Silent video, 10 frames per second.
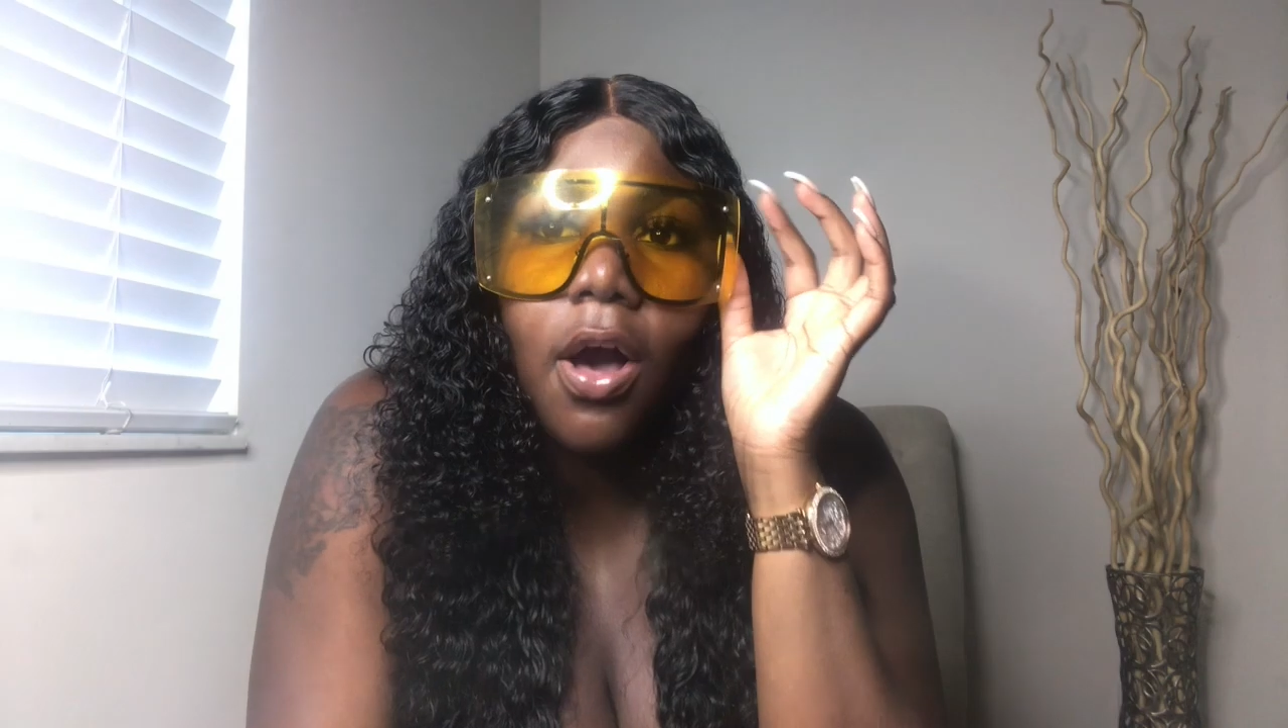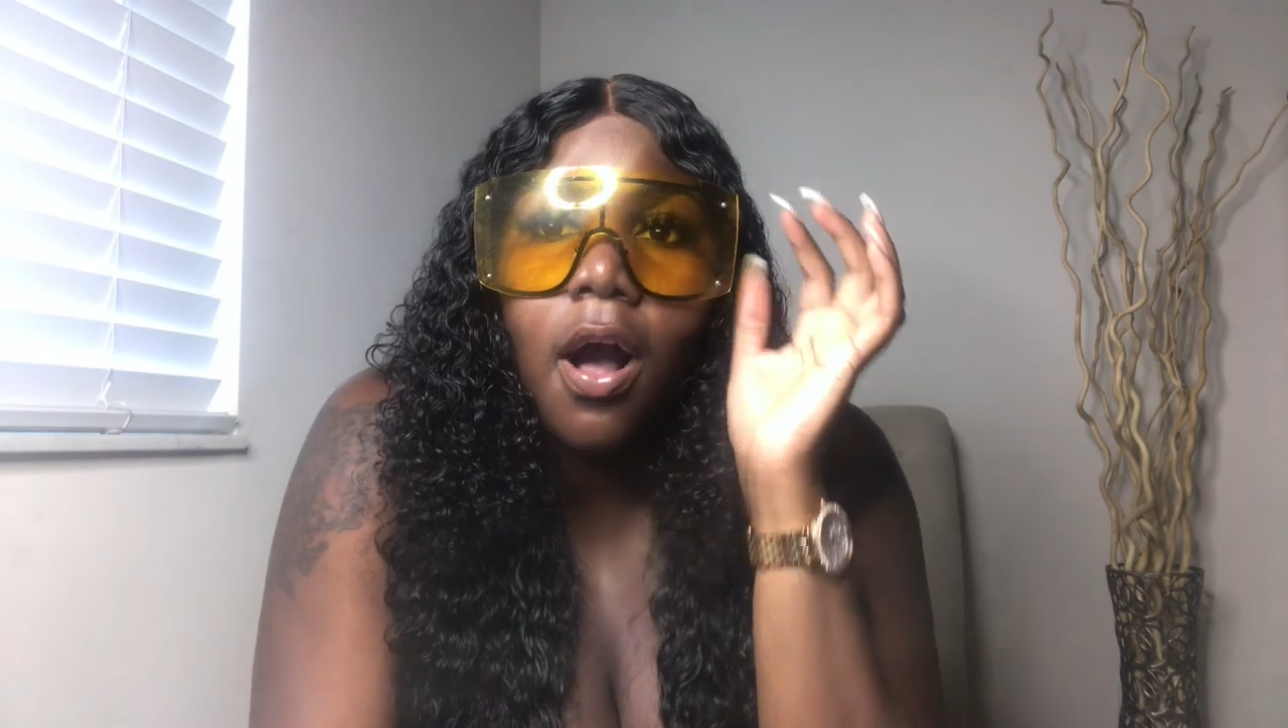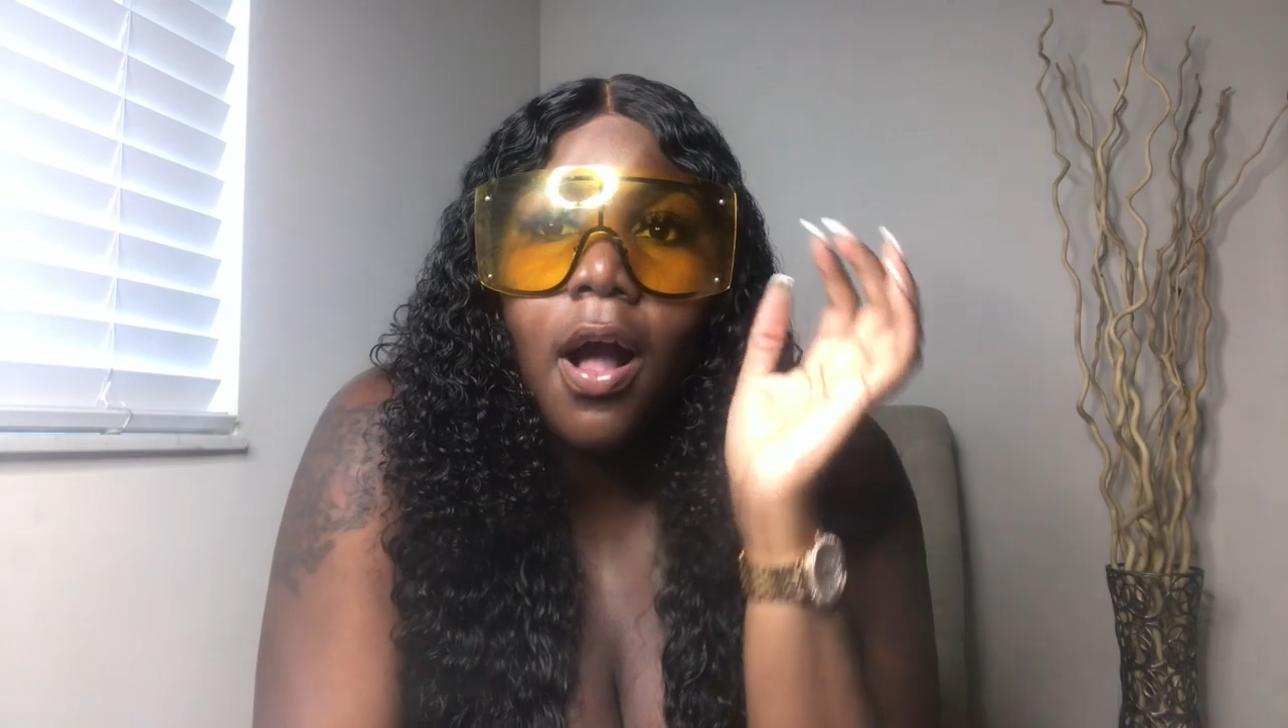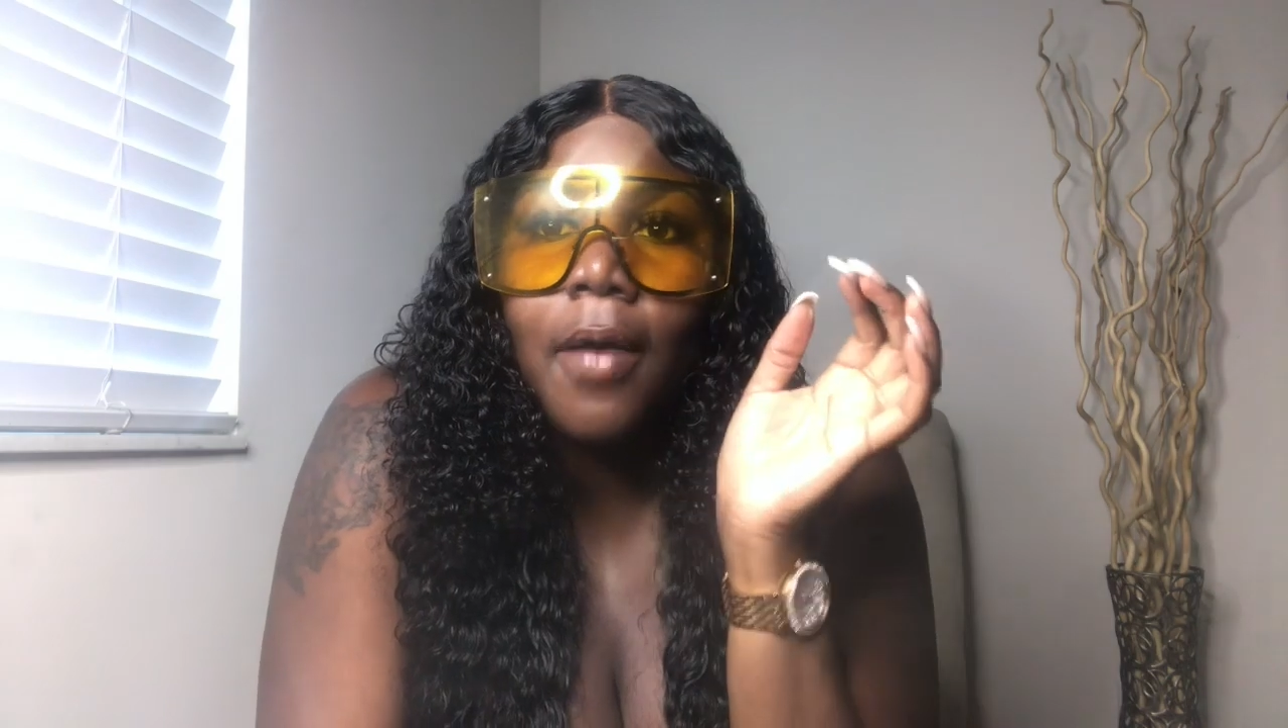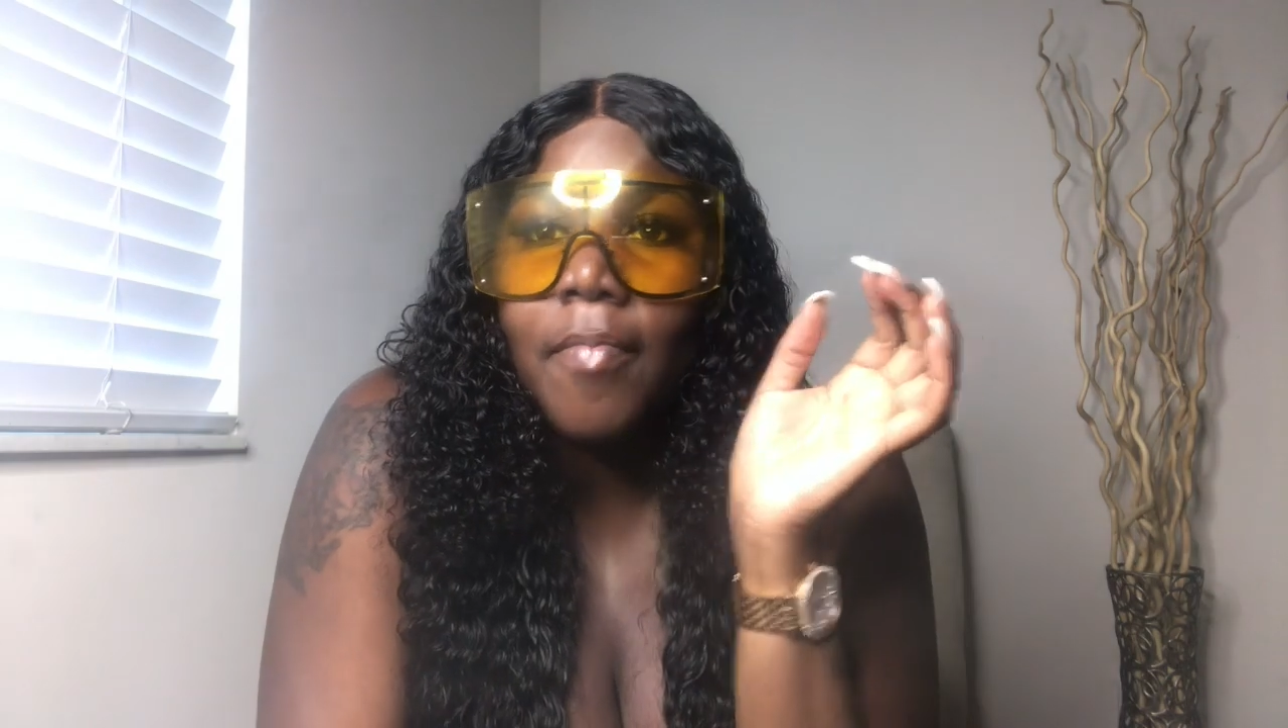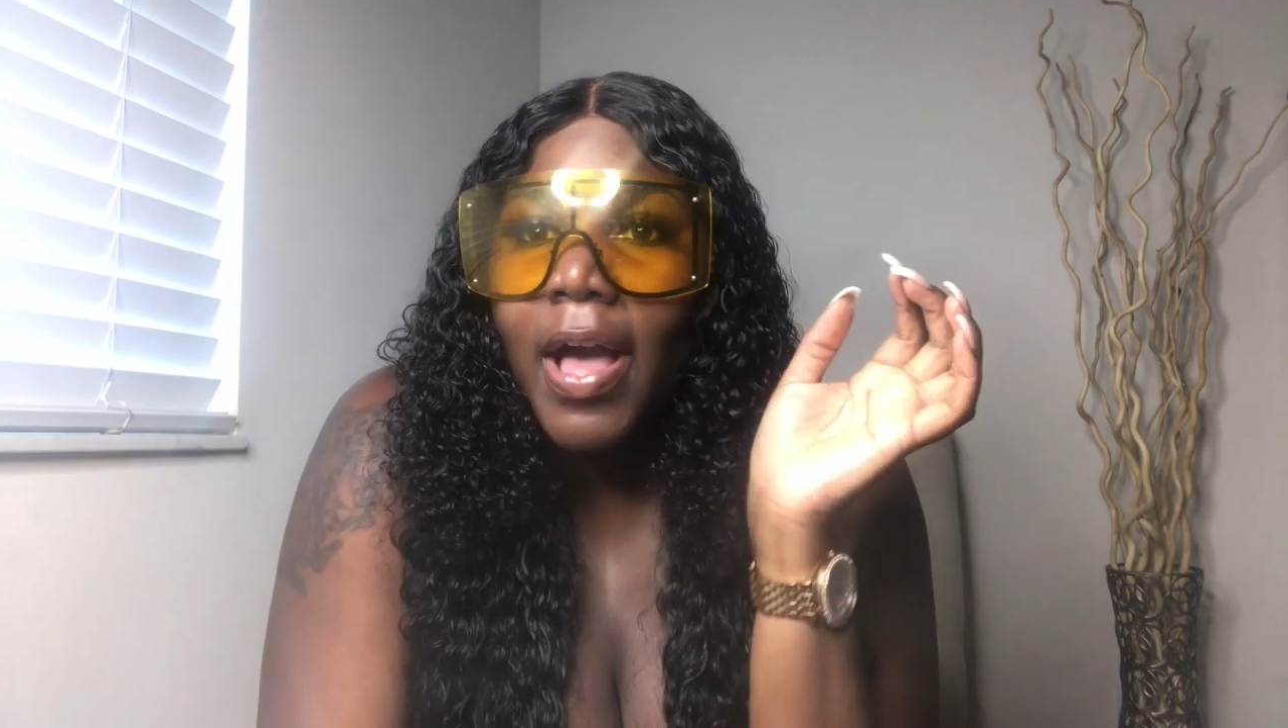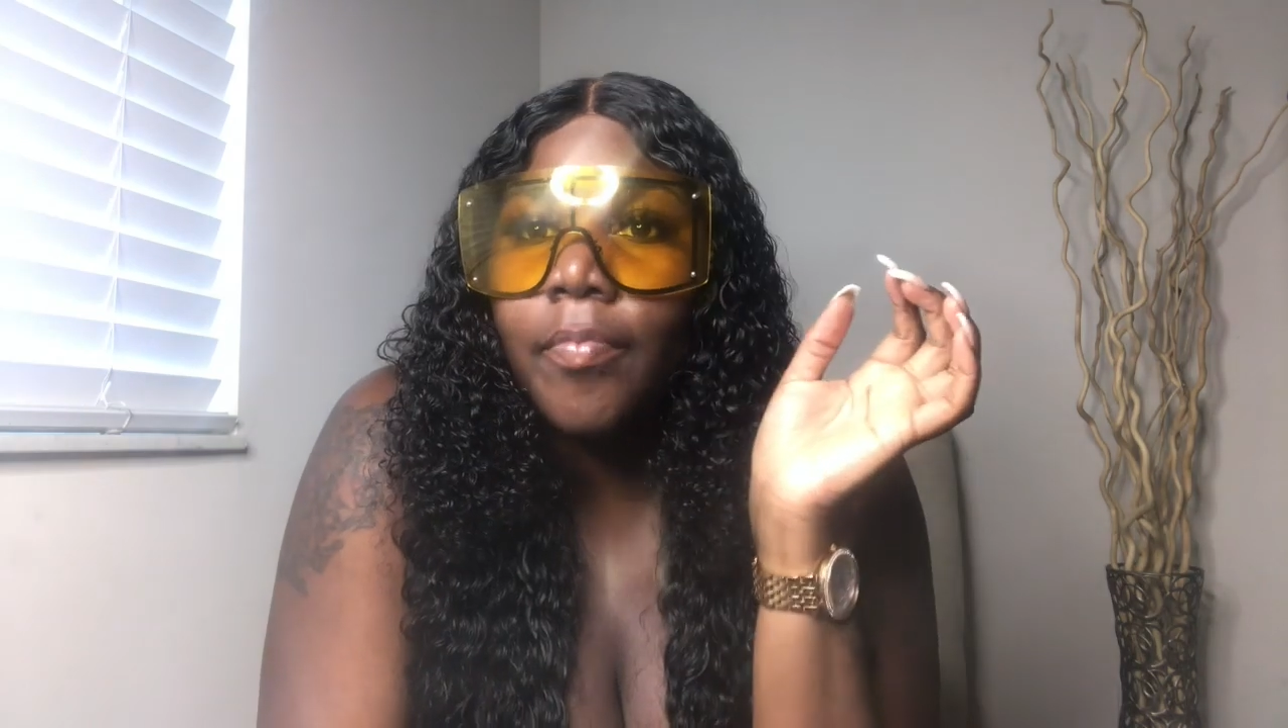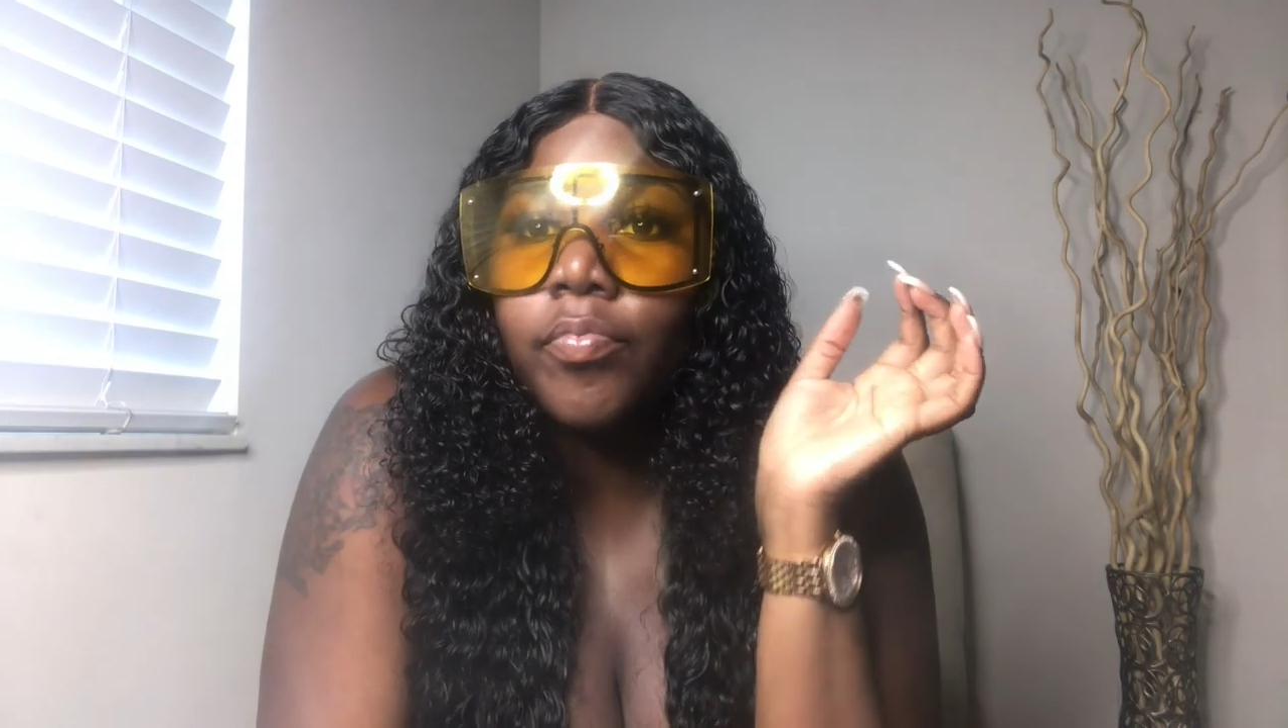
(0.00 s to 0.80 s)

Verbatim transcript: are my